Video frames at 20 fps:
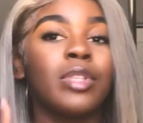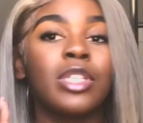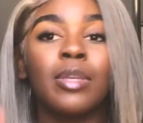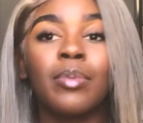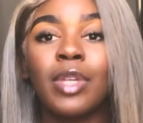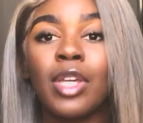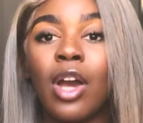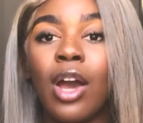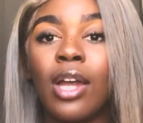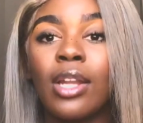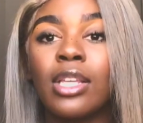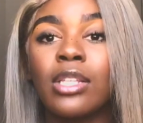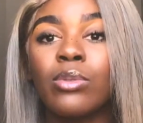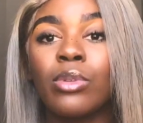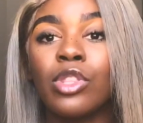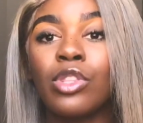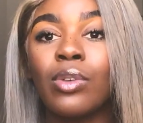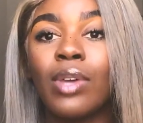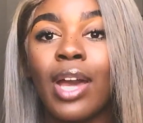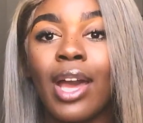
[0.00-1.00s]
To be
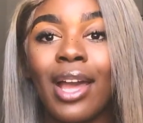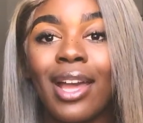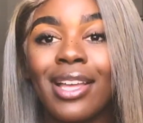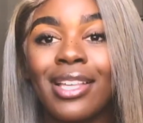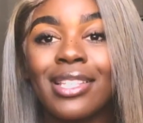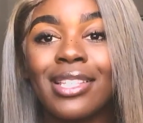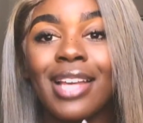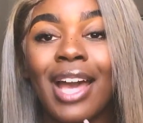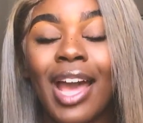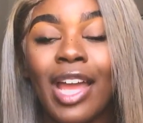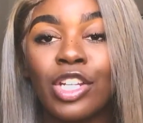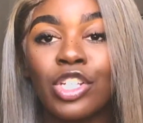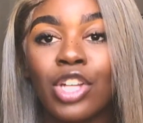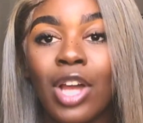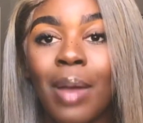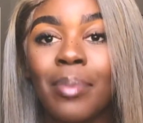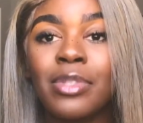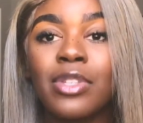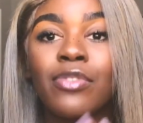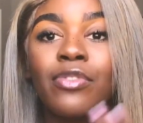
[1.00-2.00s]
honest with you guys, I
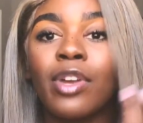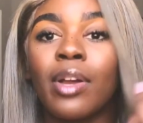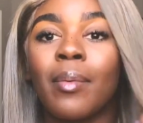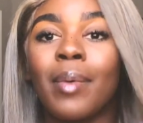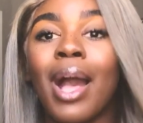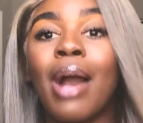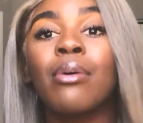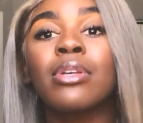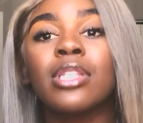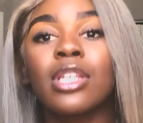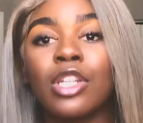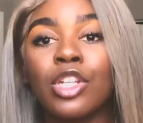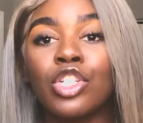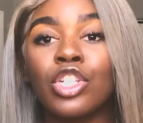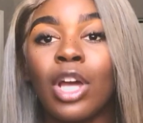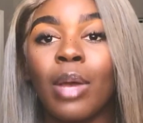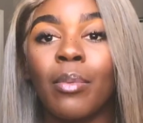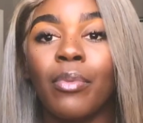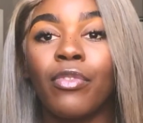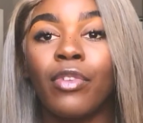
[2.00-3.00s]
was gonna
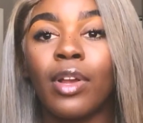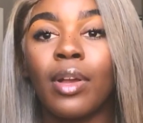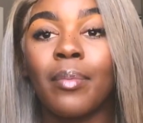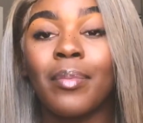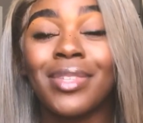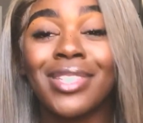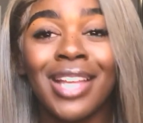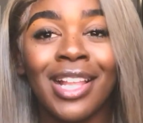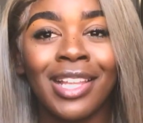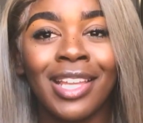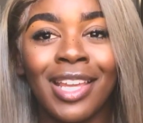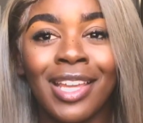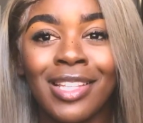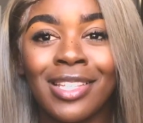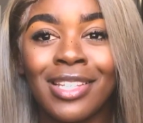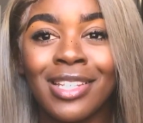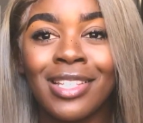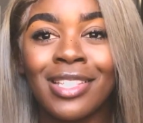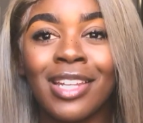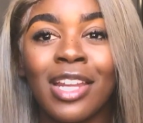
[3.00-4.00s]
shop from Sally
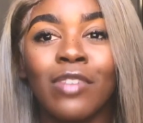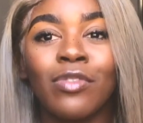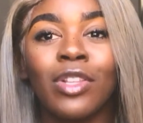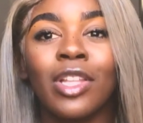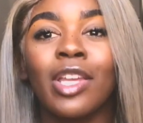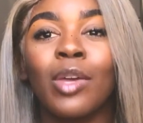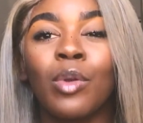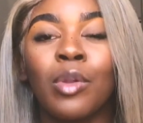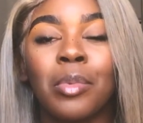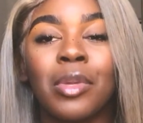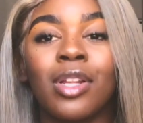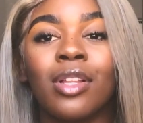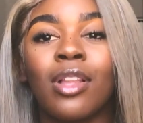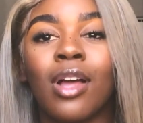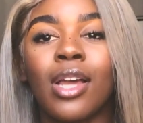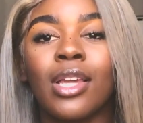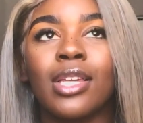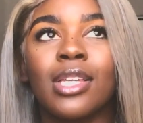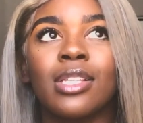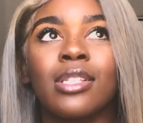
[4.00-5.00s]
Hansen's, and I feel like it would have been a
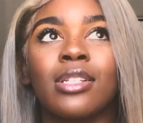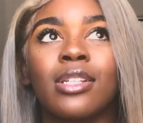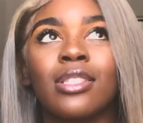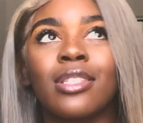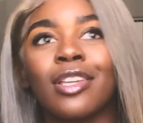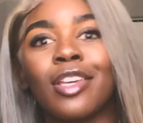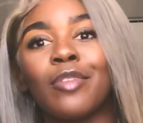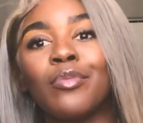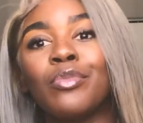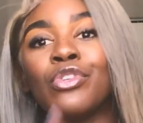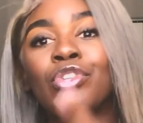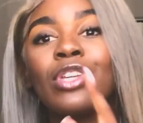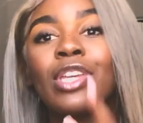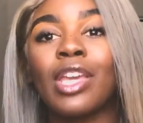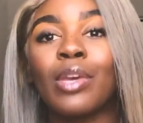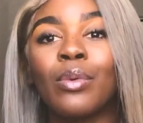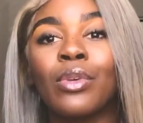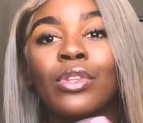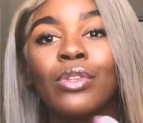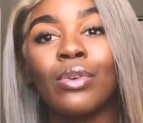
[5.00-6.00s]
lot easier to
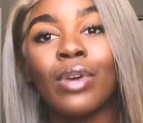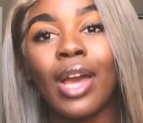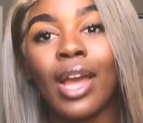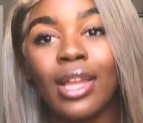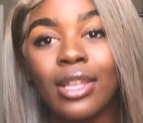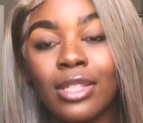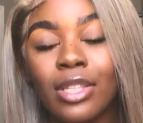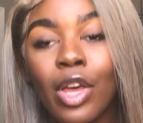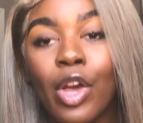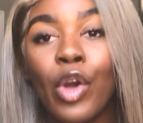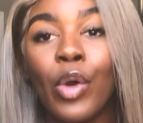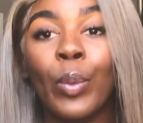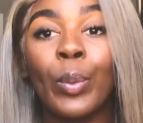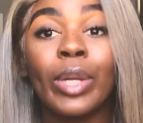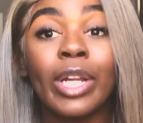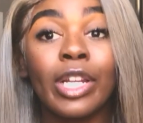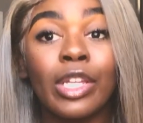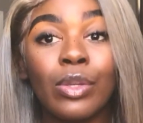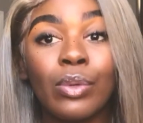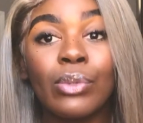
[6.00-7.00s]
communicate with you guys
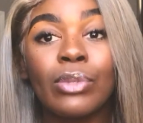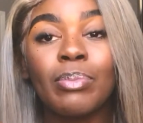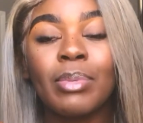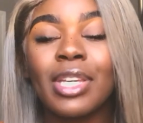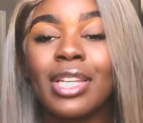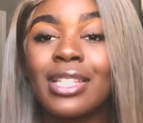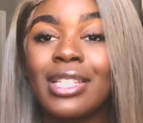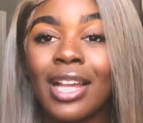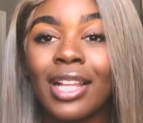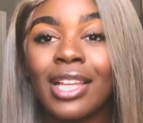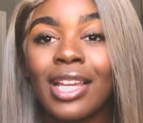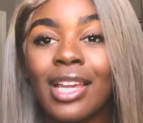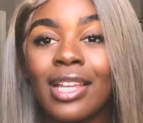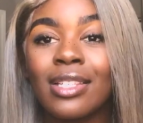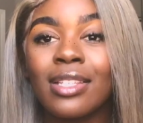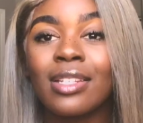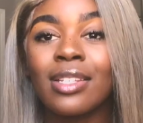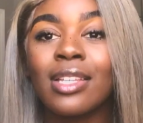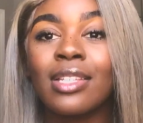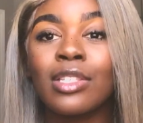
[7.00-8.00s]
what I use, because Sally
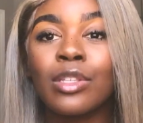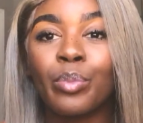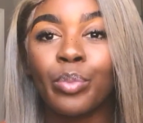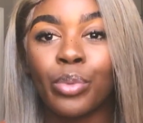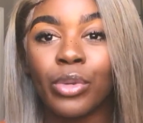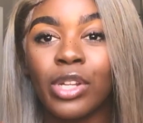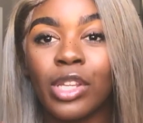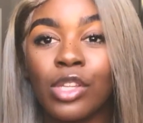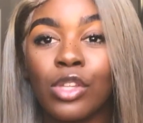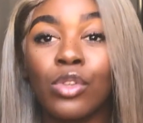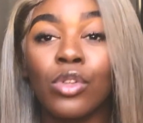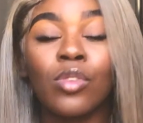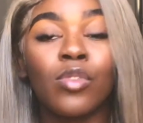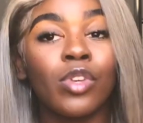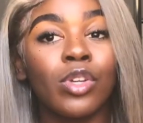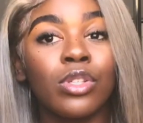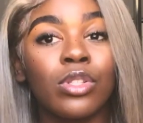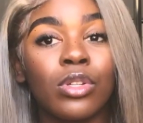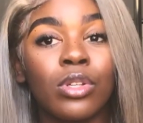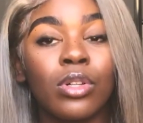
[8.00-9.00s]
Hansen is a pretty
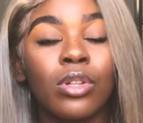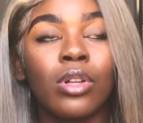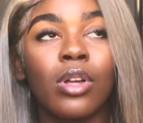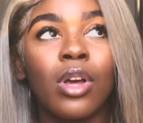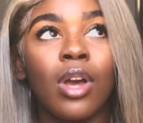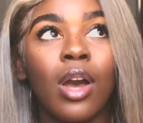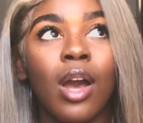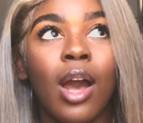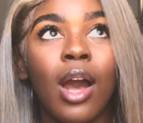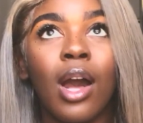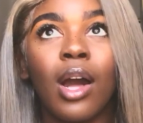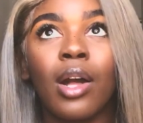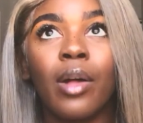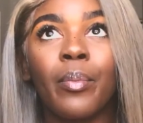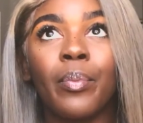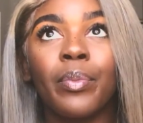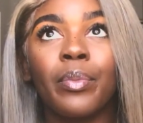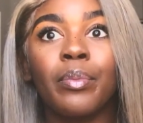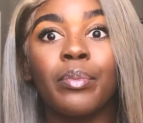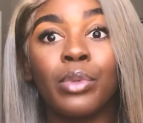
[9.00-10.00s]
universal
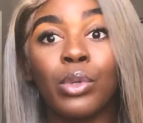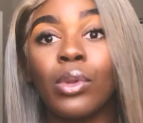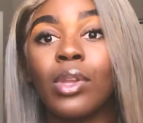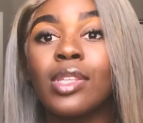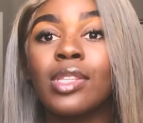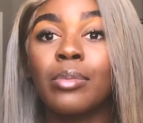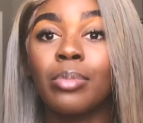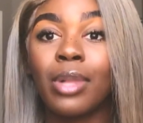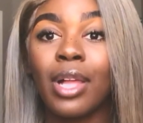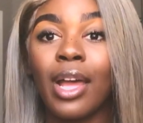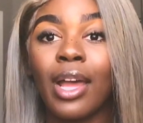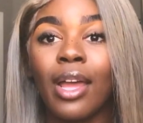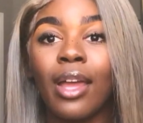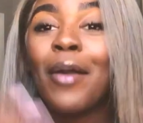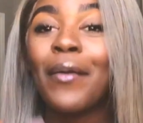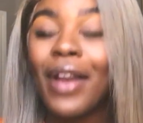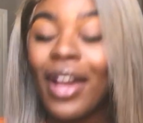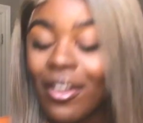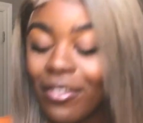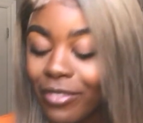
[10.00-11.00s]
beauty supply.
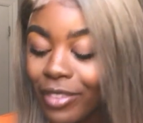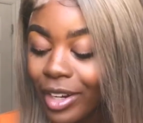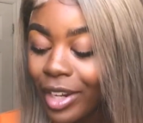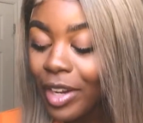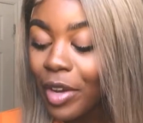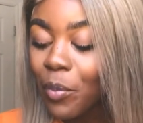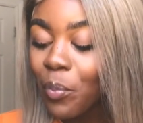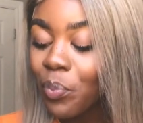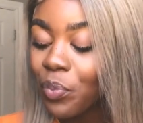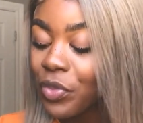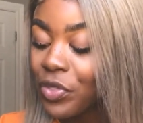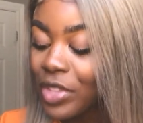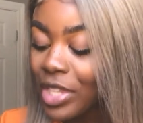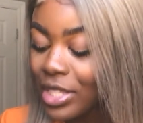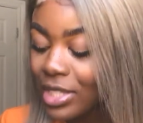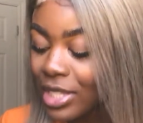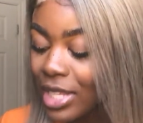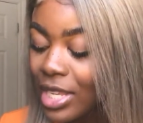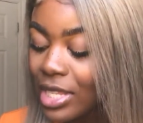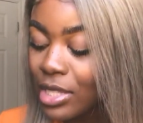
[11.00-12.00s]
However,
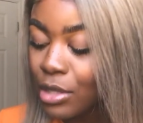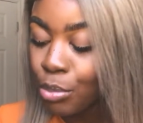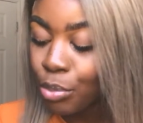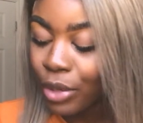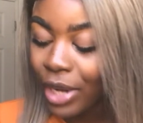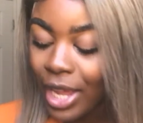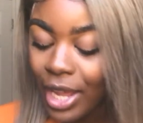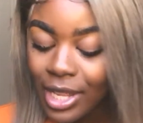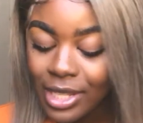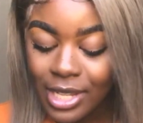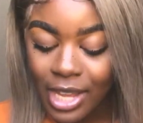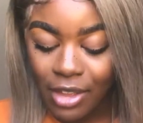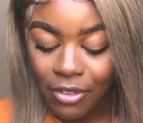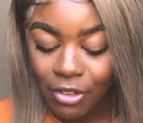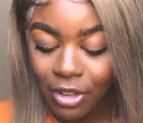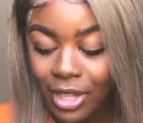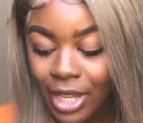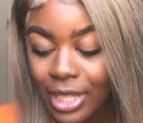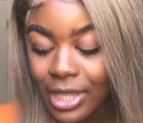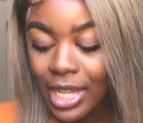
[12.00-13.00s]
this is a brand I
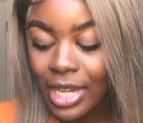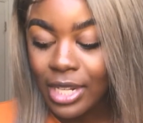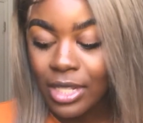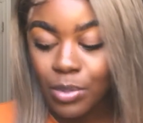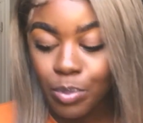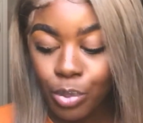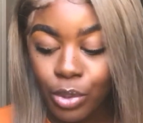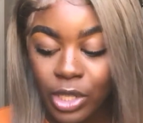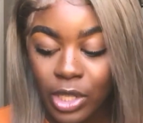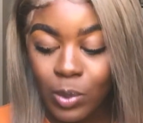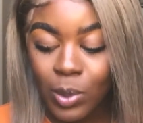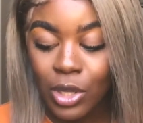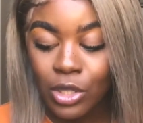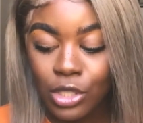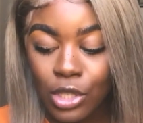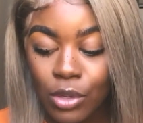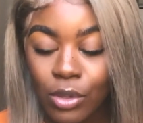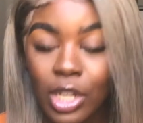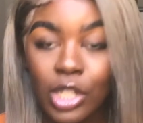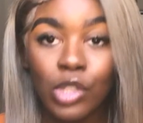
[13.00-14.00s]
feel like that is pretty well
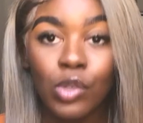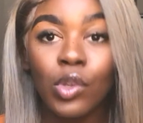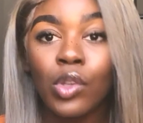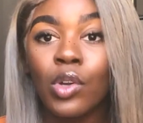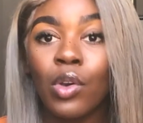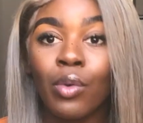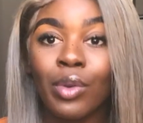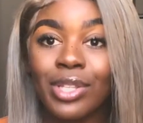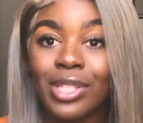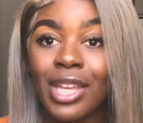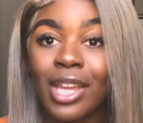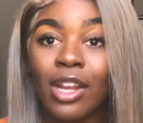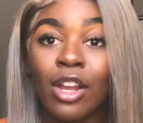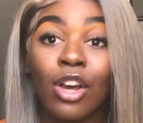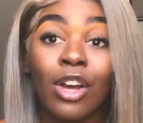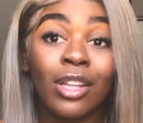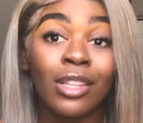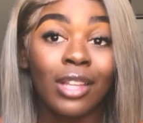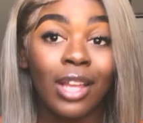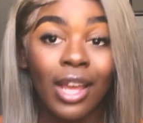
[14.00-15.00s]
known, and you can always get it
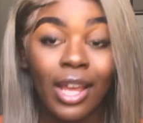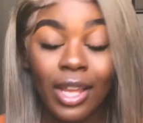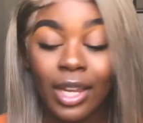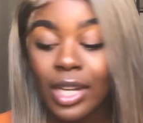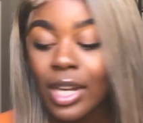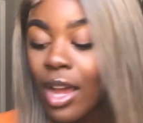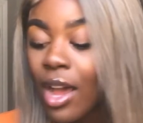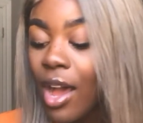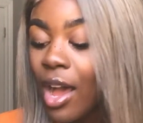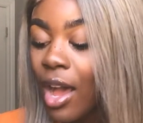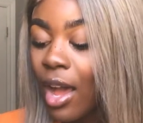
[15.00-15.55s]
online,